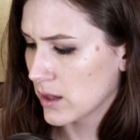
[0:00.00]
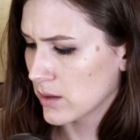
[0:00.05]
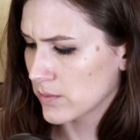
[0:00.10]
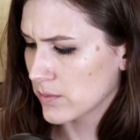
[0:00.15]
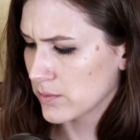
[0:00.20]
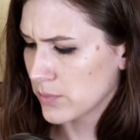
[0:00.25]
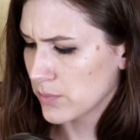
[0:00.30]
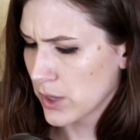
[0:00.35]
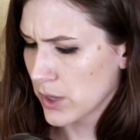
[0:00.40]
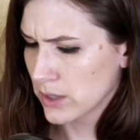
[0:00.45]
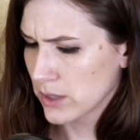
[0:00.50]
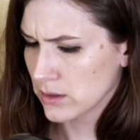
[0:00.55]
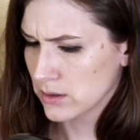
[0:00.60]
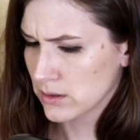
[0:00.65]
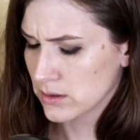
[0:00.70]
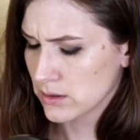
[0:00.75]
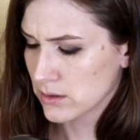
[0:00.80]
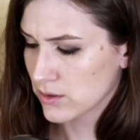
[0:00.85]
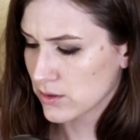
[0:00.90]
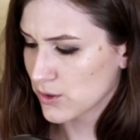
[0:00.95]
"But
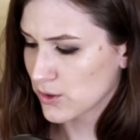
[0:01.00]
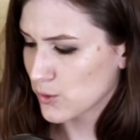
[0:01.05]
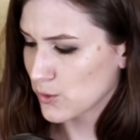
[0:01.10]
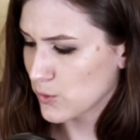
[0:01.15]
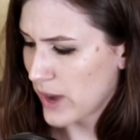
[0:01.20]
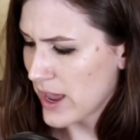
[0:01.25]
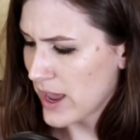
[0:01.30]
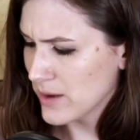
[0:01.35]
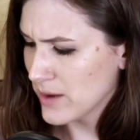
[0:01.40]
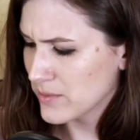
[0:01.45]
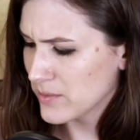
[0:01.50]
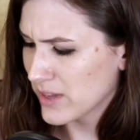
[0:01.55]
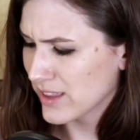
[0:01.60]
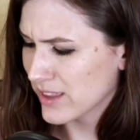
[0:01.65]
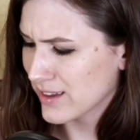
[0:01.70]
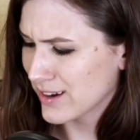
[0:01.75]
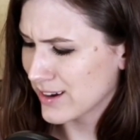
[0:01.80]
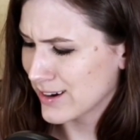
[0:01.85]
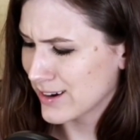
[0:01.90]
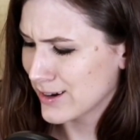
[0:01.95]

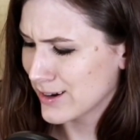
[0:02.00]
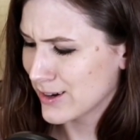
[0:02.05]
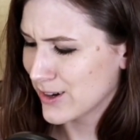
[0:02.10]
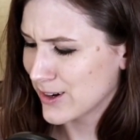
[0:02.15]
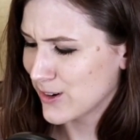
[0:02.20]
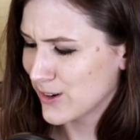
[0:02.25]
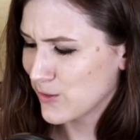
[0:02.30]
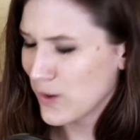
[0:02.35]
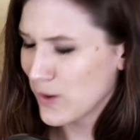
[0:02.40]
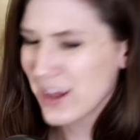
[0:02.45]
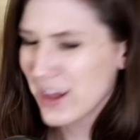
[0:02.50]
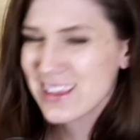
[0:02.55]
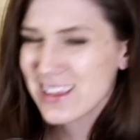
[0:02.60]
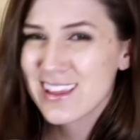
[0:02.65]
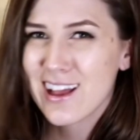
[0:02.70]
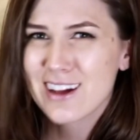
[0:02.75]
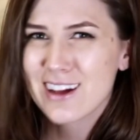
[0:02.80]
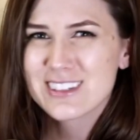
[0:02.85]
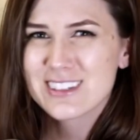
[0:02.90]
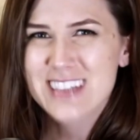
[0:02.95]
grandmother, what
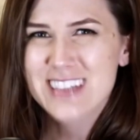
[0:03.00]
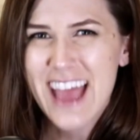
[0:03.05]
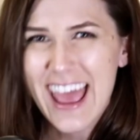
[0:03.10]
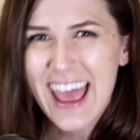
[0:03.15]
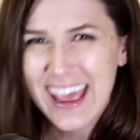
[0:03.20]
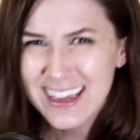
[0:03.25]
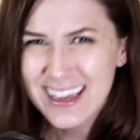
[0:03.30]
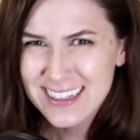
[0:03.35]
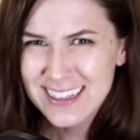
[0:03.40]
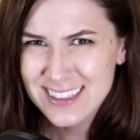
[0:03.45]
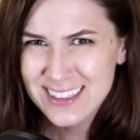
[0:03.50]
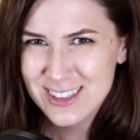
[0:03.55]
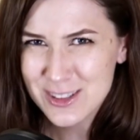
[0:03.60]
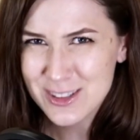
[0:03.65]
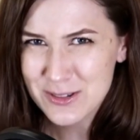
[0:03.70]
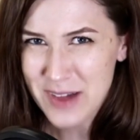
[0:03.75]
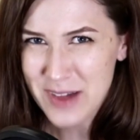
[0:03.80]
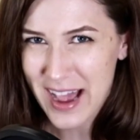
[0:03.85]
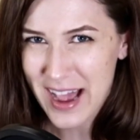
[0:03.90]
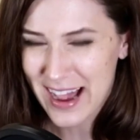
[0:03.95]
large hands
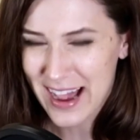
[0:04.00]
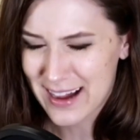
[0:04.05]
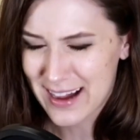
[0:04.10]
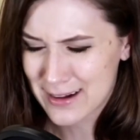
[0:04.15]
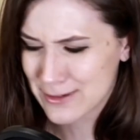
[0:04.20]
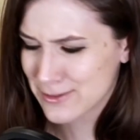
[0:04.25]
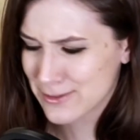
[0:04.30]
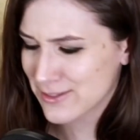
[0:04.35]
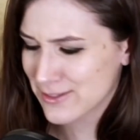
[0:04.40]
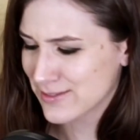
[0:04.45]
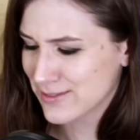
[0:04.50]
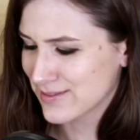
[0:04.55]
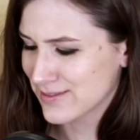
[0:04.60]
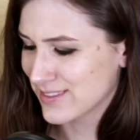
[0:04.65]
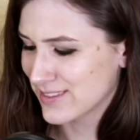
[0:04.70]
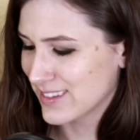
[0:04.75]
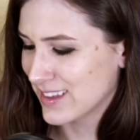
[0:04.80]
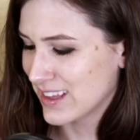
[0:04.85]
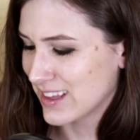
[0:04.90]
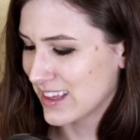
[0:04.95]
you have."
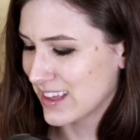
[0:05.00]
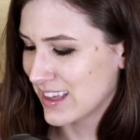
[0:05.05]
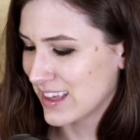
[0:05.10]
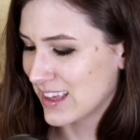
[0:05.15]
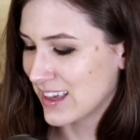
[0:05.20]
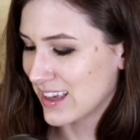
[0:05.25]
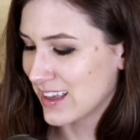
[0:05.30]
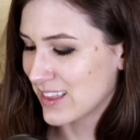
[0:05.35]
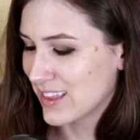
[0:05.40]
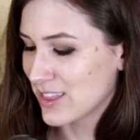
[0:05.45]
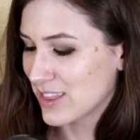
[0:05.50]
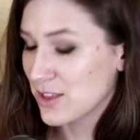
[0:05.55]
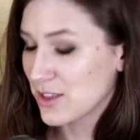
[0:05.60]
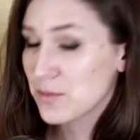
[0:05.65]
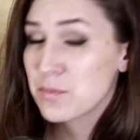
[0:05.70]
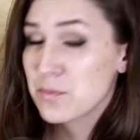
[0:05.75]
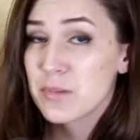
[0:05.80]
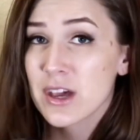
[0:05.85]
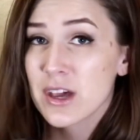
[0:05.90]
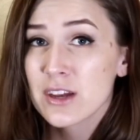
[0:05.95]
"The
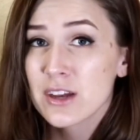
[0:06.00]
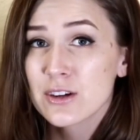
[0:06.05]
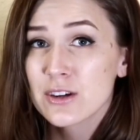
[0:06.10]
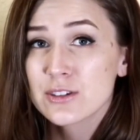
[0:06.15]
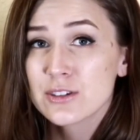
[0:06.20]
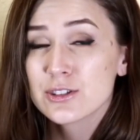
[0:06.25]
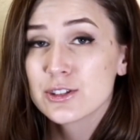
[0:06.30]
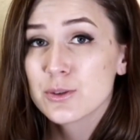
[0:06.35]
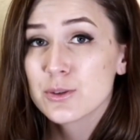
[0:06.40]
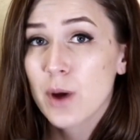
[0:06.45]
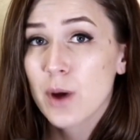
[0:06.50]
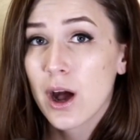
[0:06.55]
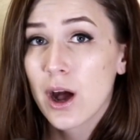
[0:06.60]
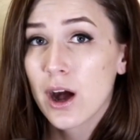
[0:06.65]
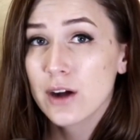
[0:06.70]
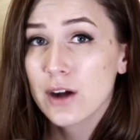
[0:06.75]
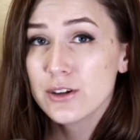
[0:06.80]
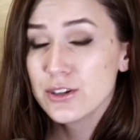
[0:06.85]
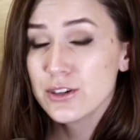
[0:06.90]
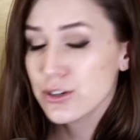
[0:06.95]
better to
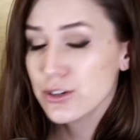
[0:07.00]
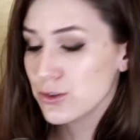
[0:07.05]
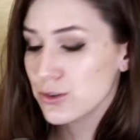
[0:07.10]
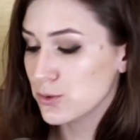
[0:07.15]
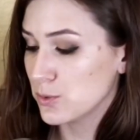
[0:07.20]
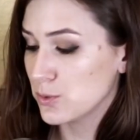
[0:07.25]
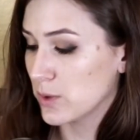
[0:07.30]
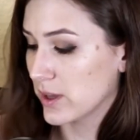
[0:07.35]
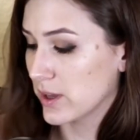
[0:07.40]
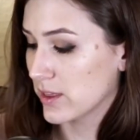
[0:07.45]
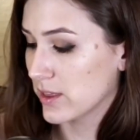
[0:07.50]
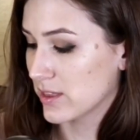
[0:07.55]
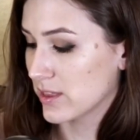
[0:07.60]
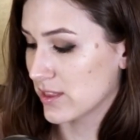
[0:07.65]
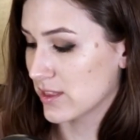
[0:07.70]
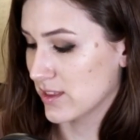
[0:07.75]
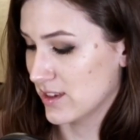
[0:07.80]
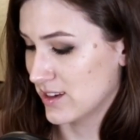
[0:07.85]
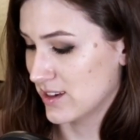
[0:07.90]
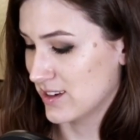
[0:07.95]
hug you with."
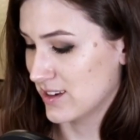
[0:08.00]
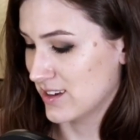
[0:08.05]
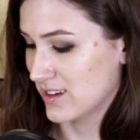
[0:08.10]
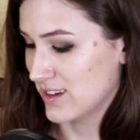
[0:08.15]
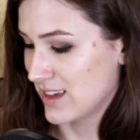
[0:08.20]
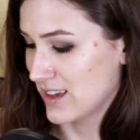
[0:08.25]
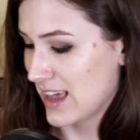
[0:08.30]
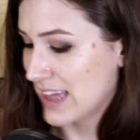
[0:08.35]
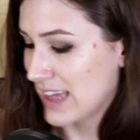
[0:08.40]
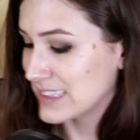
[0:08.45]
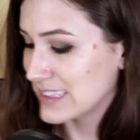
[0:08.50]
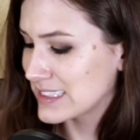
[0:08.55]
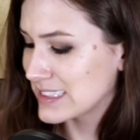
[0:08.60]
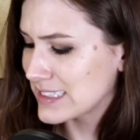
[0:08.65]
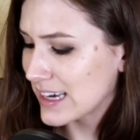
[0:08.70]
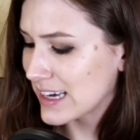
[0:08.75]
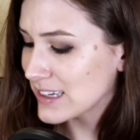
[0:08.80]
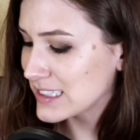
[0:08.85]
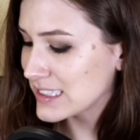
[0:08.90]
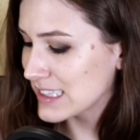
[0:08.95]
And
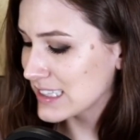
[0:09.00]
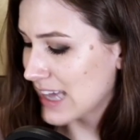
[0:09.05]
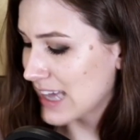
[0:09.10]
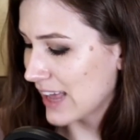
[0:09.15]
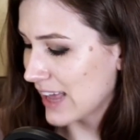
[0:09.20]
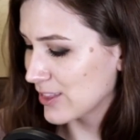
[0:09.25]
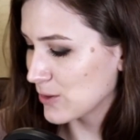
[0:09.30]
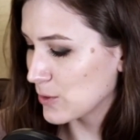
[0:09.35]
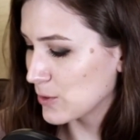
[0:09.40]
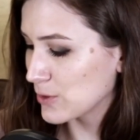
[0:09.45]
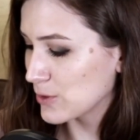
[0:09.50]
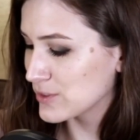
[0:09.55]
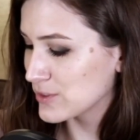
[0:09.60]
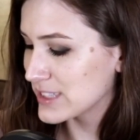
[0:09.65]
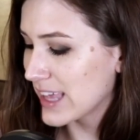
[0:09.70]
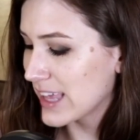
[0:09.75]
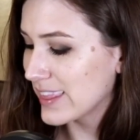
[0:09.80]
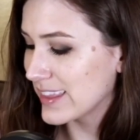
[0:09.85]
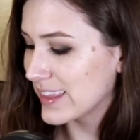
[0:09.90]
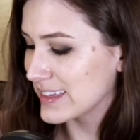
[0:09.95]
scarcely had the wolf
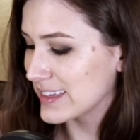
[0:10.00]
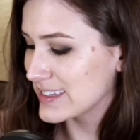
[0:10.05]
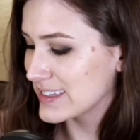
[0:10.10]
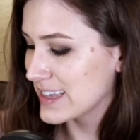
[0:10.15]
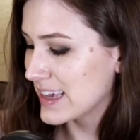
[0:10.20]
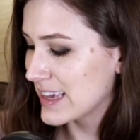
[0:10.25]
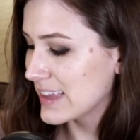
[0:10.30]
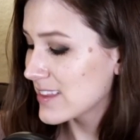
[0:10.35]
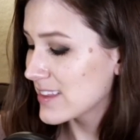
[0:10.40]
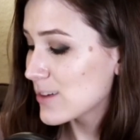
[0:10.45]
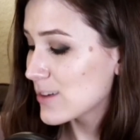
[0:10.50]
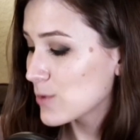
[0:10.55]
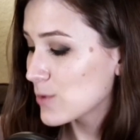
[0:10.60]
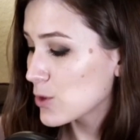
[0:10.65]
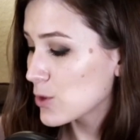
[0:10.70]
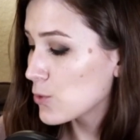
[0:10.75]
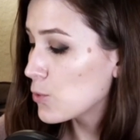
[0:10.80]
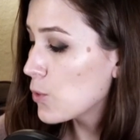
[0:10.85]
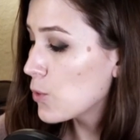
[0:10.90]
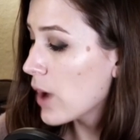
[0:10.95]
said this, than with
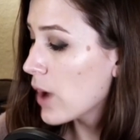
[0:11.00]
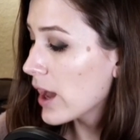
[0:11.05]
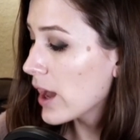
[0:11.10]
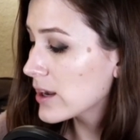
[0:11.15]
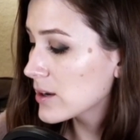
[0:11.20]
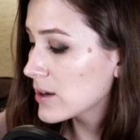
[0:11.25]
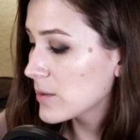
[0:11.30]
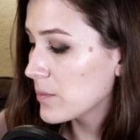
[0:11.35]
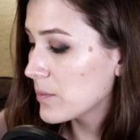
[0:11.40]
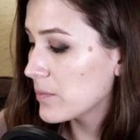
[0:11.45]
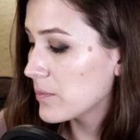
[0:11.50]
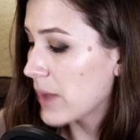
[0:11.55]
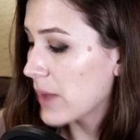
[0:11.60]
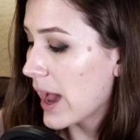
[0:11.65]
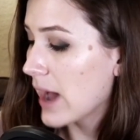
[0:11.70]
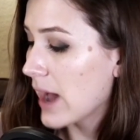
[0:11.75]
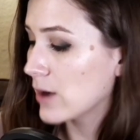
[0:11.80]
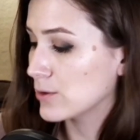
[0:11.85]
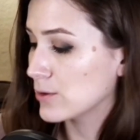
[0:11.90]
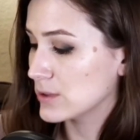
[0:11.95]
one
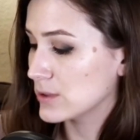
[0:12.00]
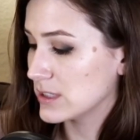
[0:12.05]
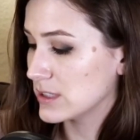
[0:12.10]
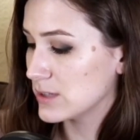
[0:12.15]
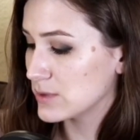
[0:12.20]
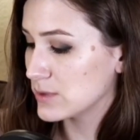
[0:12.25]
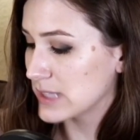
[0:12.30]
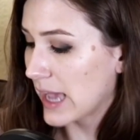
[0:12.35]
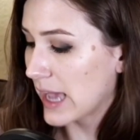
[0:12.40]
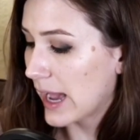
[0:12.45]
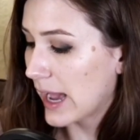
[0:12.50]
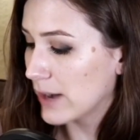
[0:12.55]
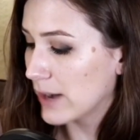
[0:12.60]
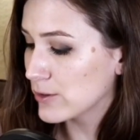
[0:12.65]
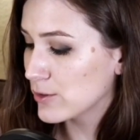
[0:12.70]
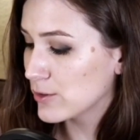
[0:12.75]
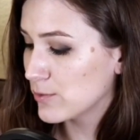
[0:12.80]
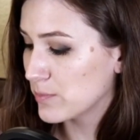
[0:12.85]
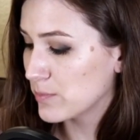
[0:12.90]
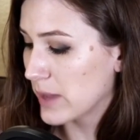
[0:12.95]
bound he was out
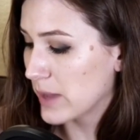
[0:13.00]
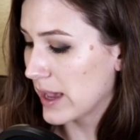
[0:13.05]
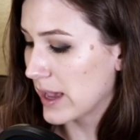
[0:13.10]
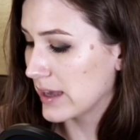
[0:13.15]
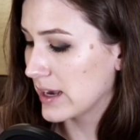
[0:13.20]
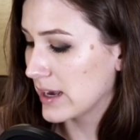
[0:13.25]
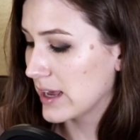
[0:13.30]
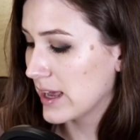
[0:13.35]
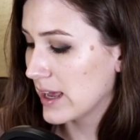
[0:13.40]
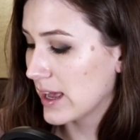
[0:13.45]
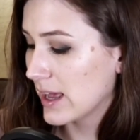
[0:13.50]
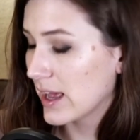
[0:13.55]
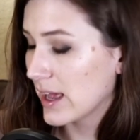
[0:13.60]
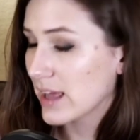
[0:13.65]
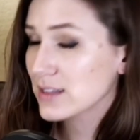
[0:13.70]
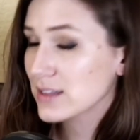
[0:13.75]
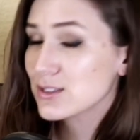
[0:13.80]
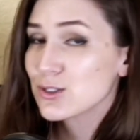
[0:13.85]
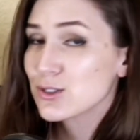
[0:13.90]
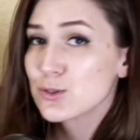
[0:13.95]
of bed
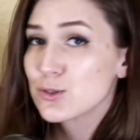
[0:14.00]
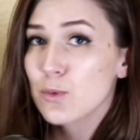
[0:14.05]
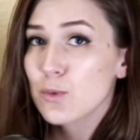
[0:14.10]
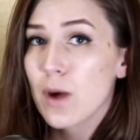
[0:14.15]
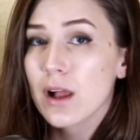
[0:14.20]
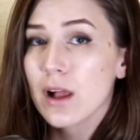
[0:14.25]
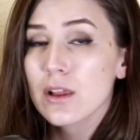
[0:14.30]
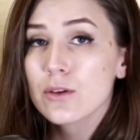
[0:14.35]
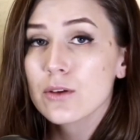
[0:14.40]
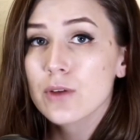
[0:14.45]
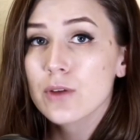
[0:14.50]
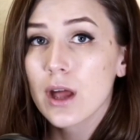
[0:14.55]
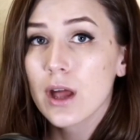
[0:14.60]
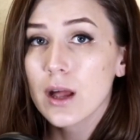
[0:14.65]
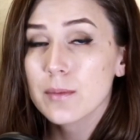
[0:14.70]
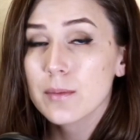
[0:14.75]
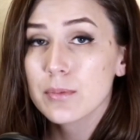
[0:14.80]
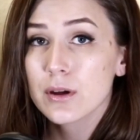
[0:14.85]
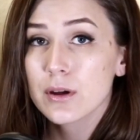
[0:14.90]
and swallowed up